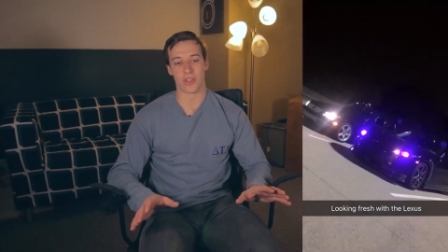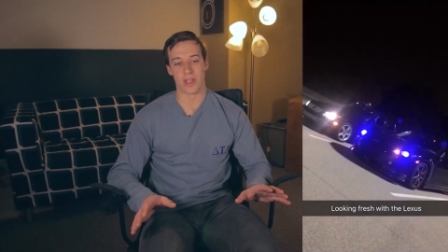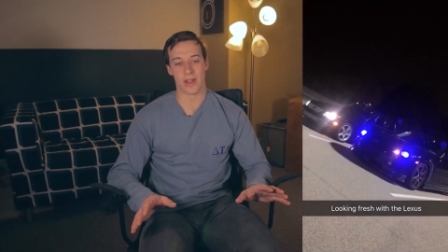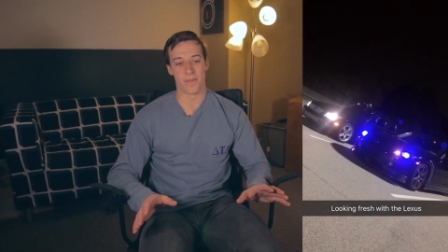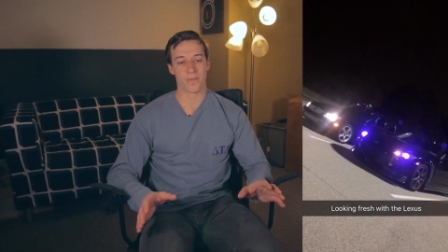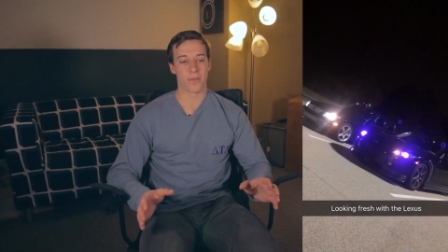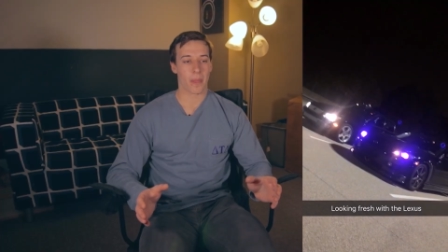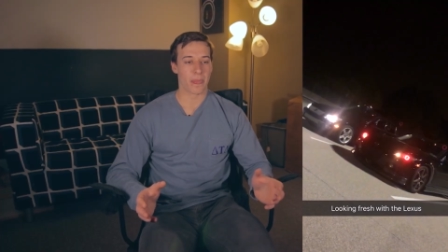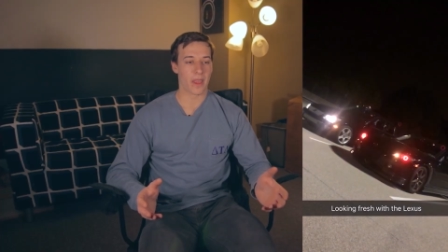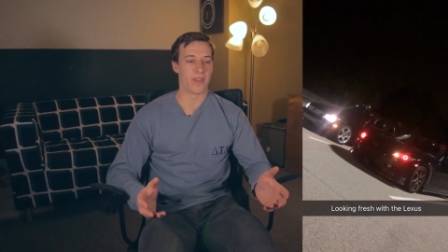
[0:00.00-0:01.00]
you'll see it.
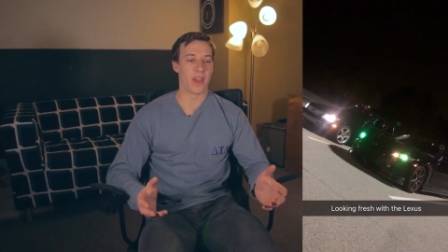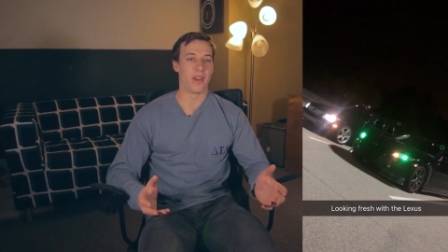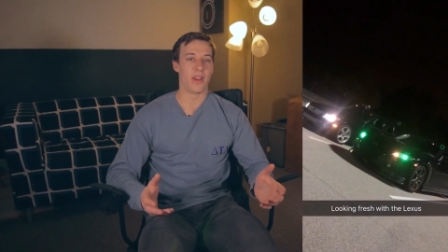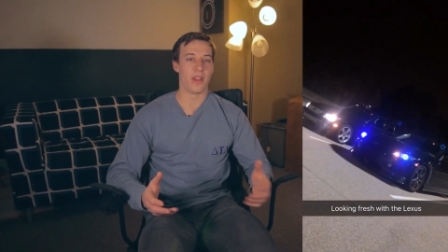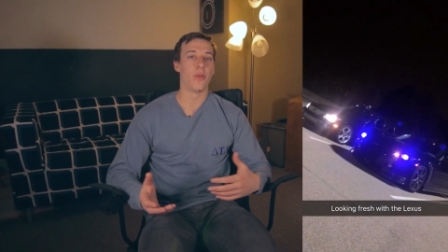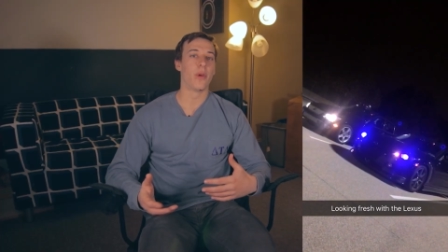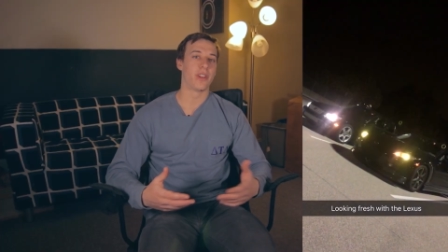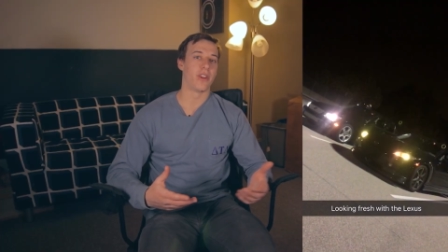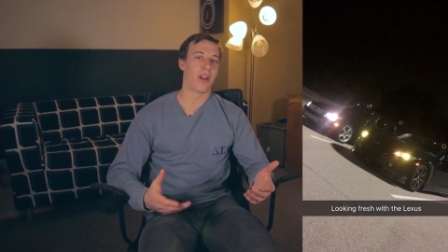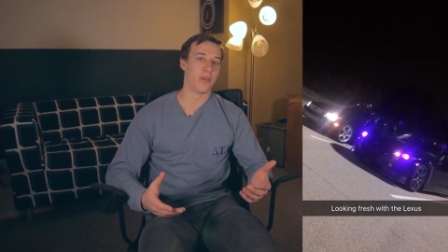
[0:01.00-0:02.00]
And then in the
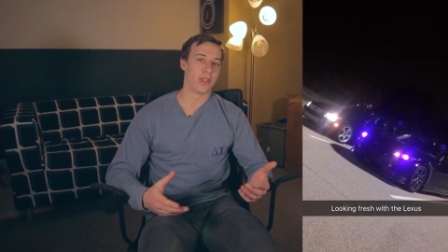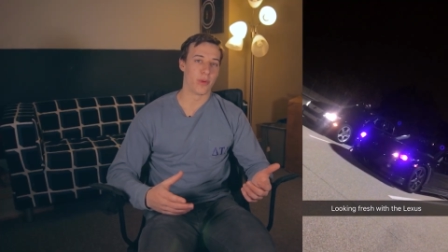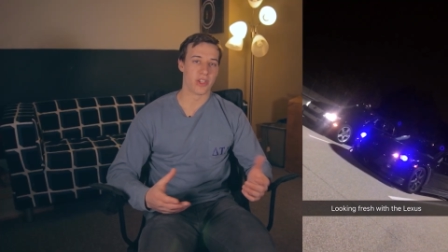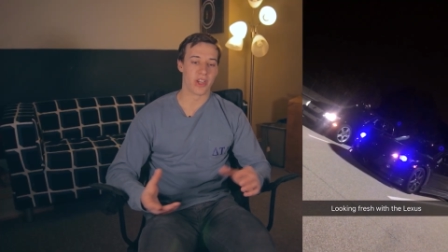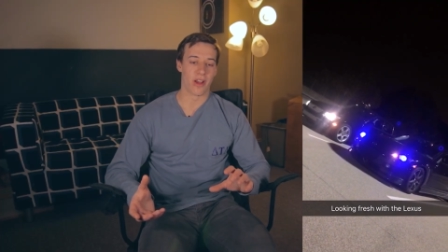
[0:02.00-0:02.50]
winter, I would switch